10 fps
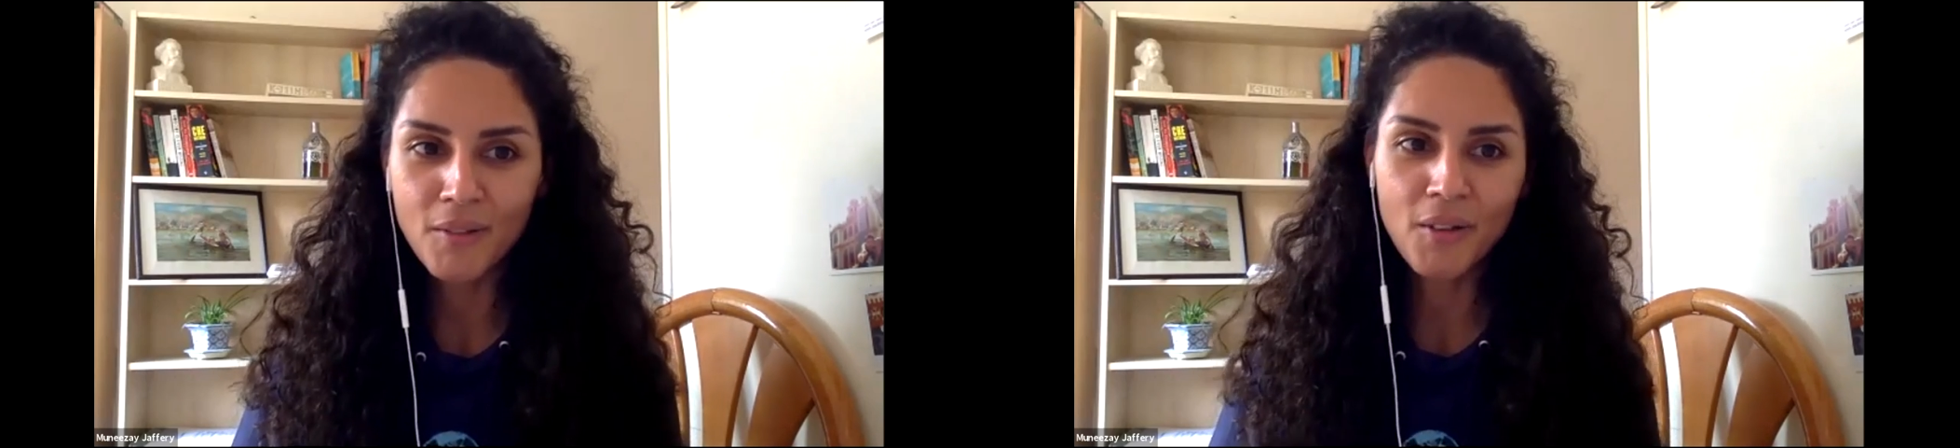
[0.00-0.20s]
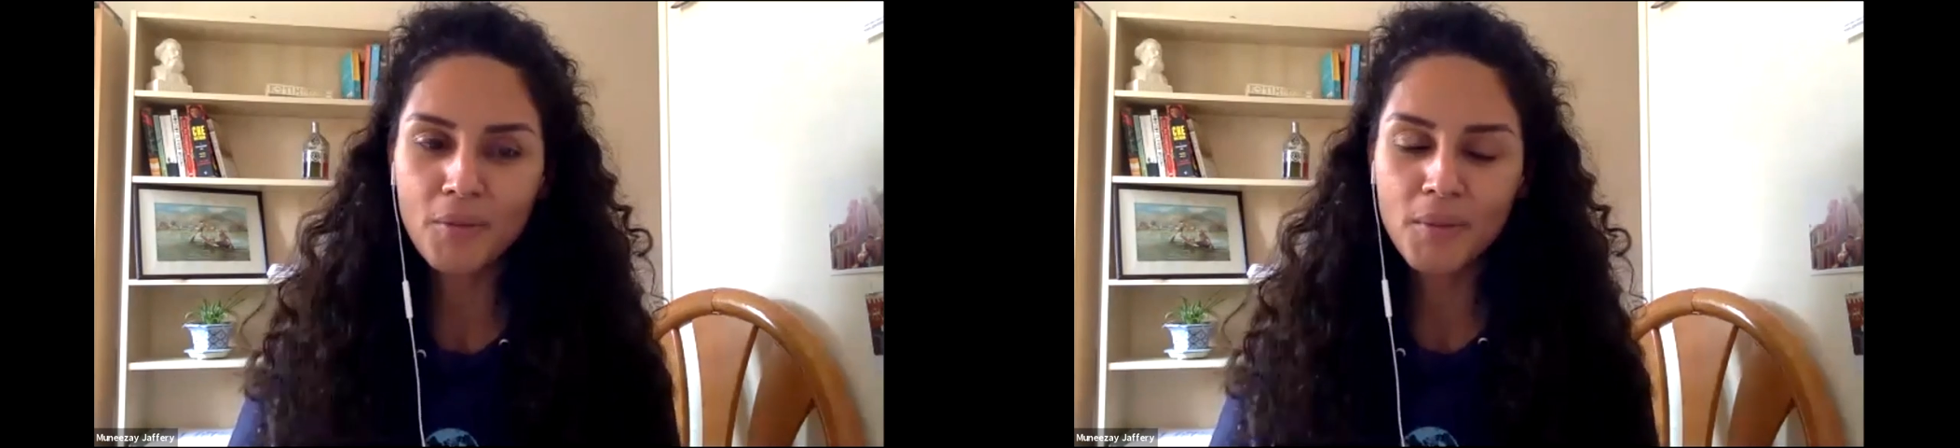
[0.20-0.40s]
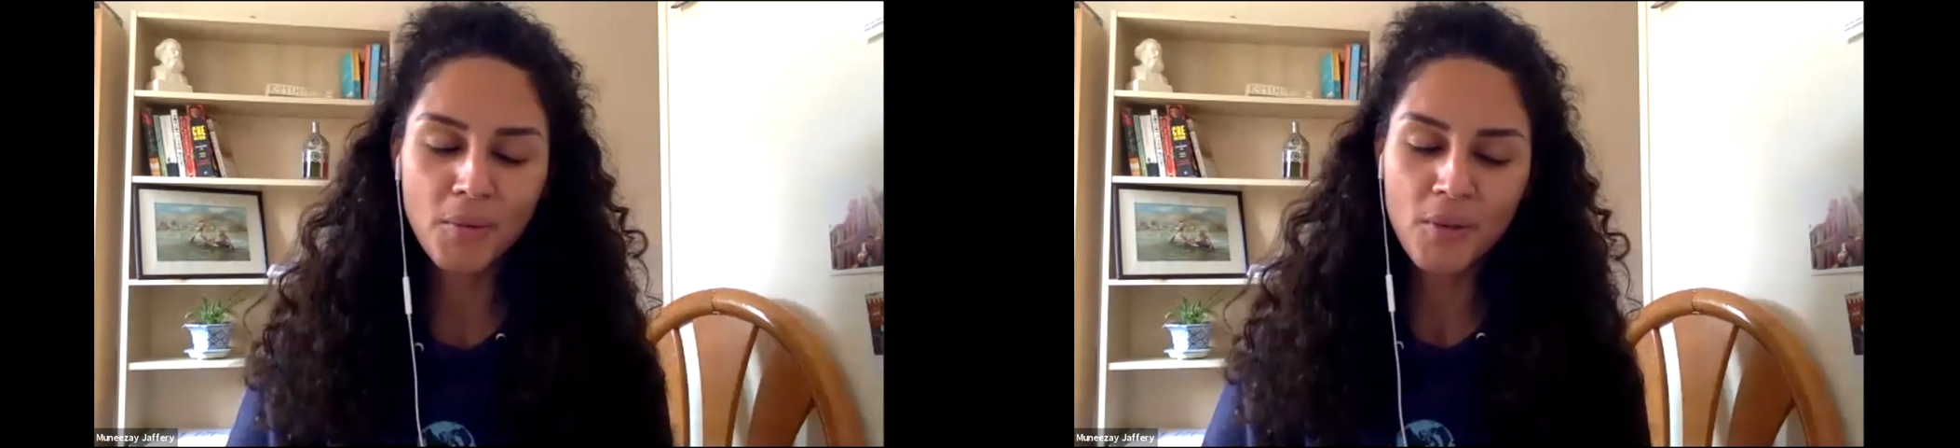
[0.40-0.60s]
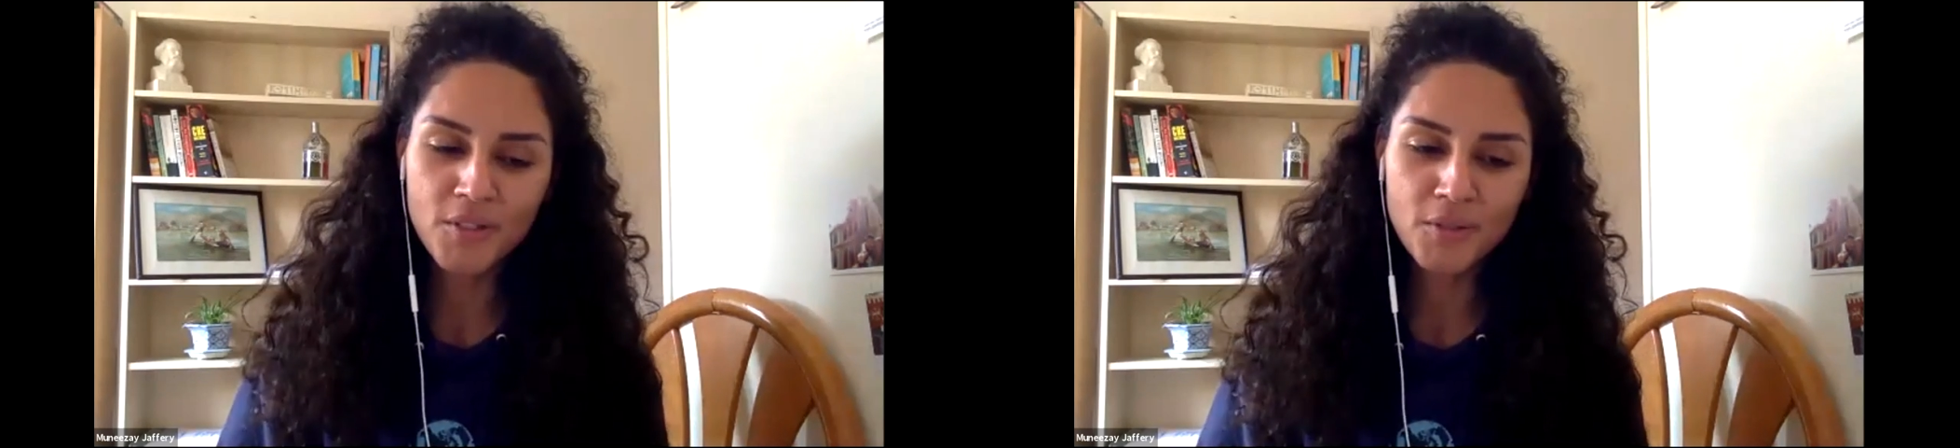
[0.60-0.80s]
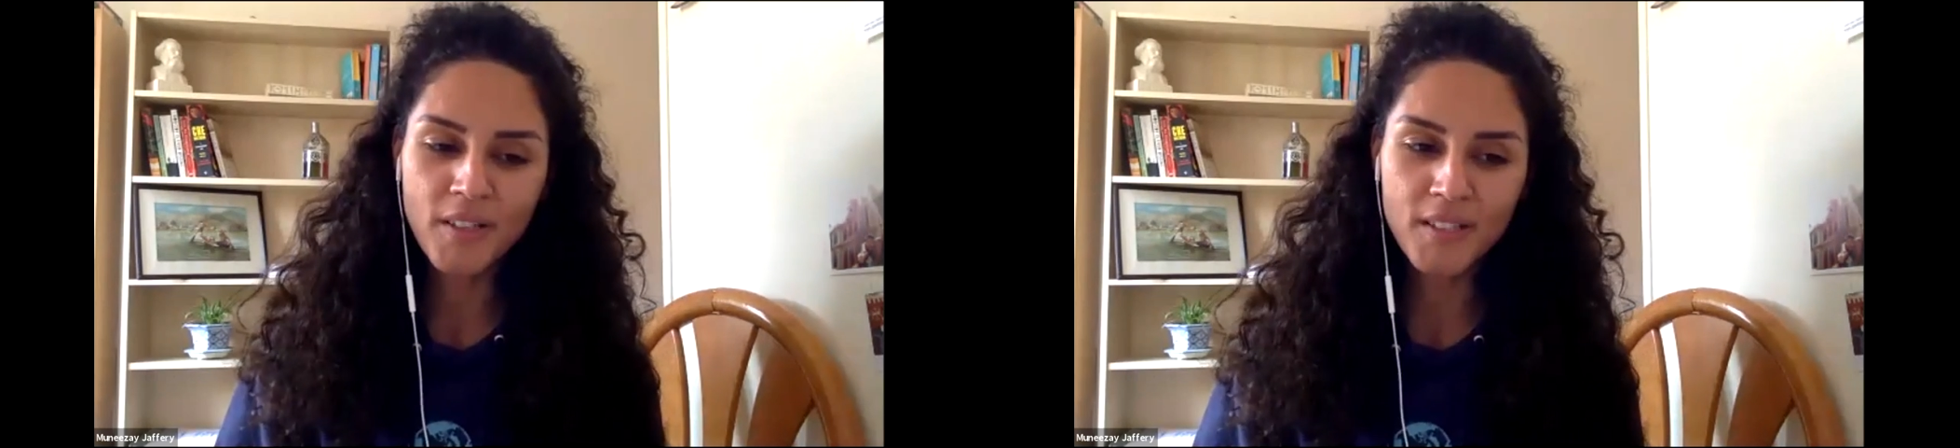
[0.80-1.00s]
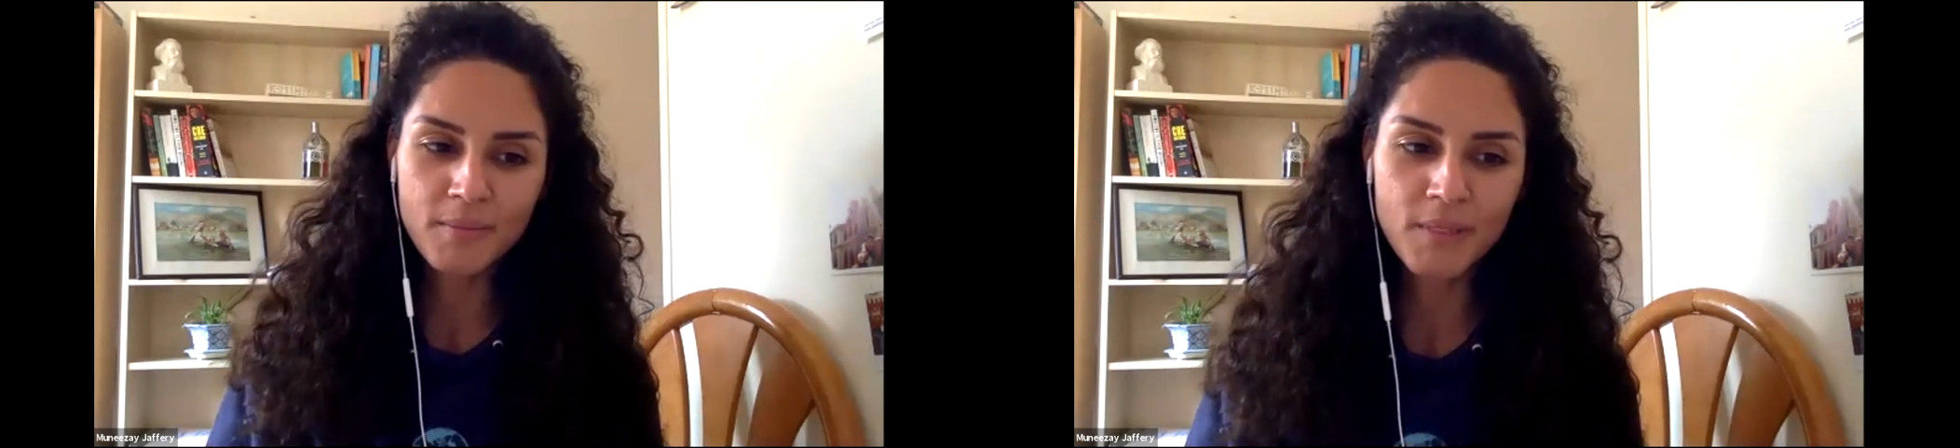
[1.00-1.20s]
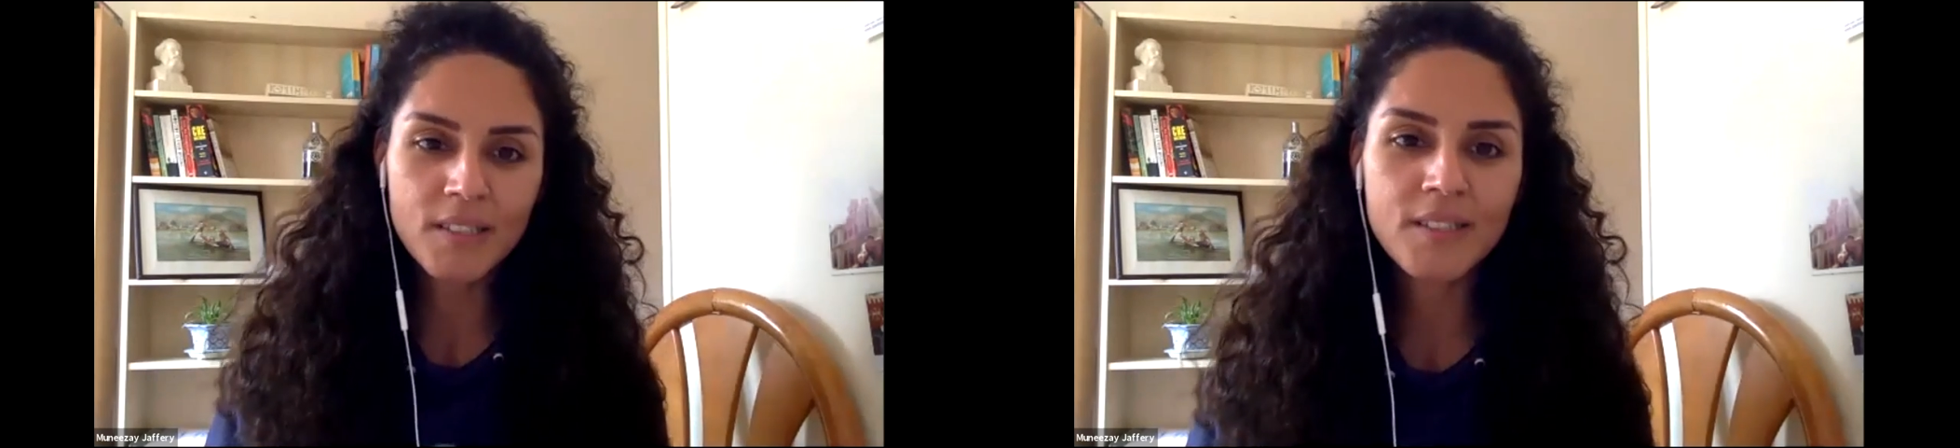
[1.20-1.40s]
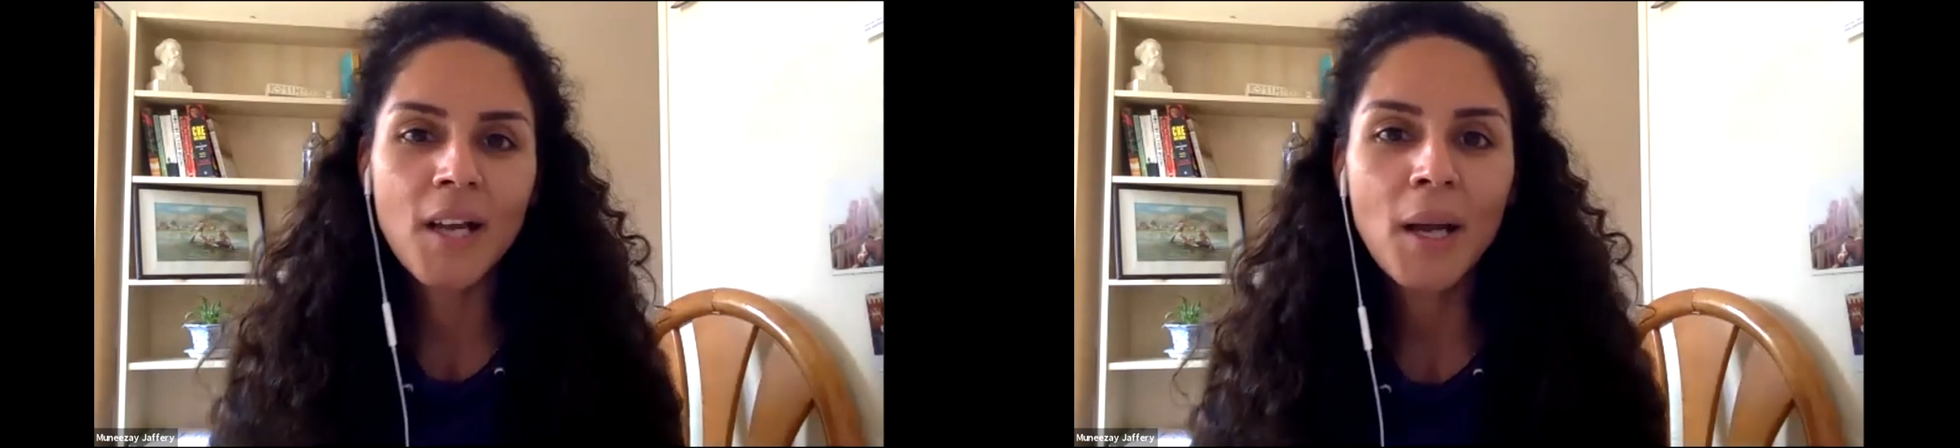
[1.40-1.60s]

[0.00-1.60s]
although we won't do recipes.